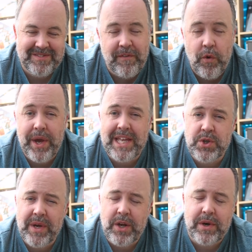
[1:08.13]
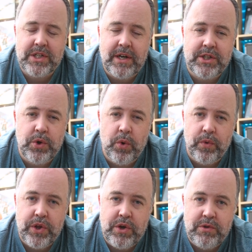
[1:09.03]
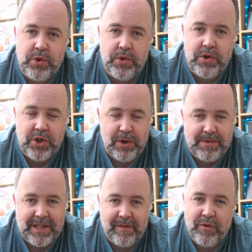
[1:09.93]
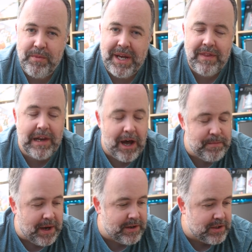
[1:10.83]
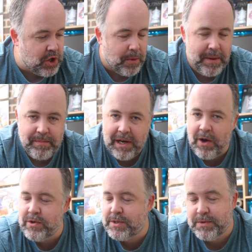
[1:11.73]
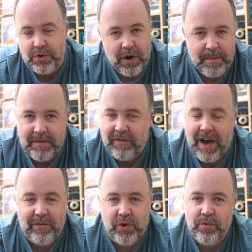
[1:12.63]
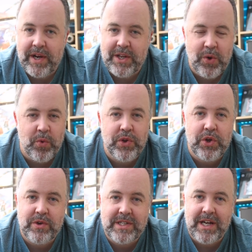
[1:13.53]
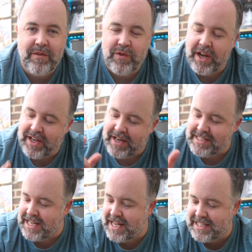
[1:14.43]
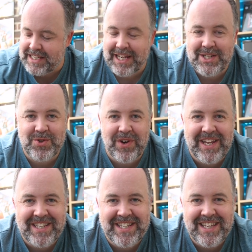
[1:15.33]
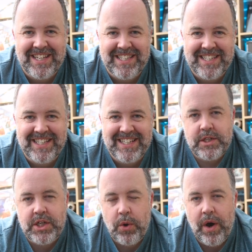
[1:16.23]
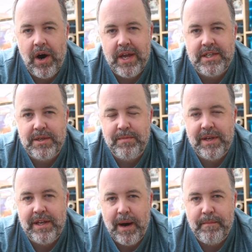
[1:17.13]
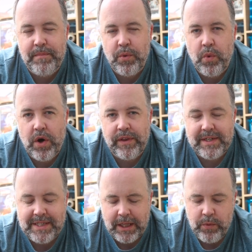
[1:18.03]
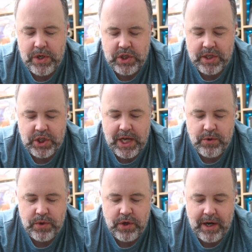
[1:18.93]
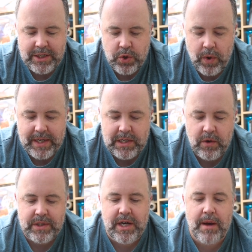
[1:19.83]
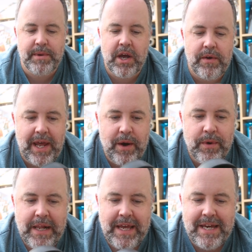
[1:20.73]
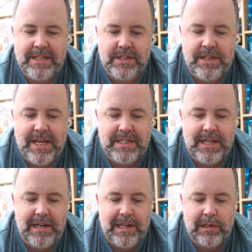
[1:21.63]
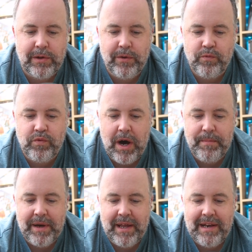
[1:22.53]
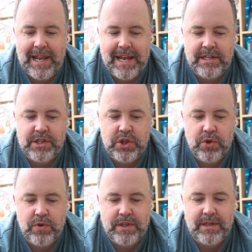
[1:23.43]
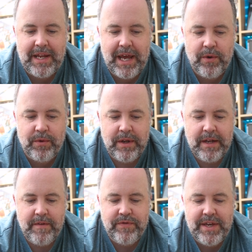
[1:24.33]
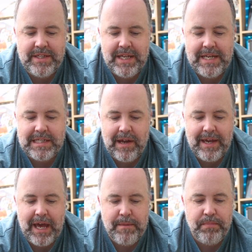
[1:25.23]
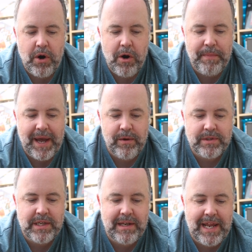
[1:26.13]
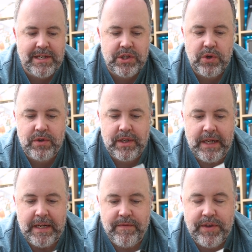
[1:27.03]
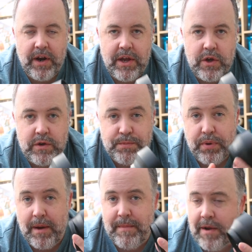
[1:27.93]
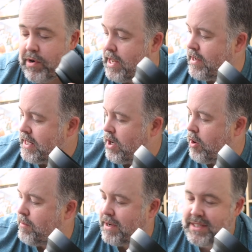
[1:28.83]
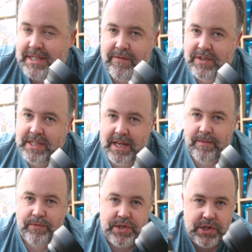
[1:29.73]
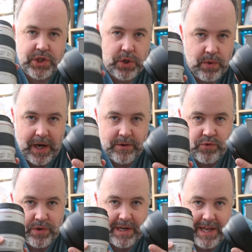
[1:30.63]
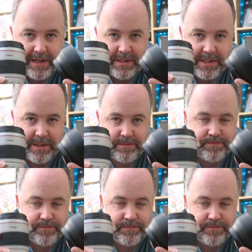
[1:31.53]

Before we get into it, can I ask you guys to do all the usual YouTube stuff for me? Hit the like button, comment below, subscribe if you haven't already, all the good stuff. Right guys, let's get straight into this. So item number one, something which I shared with you guys quite a long time ago now, is this little rubber lens hood. Now, this is like a pop-out lens hood that I use primarily on my seventy to two hundred lens.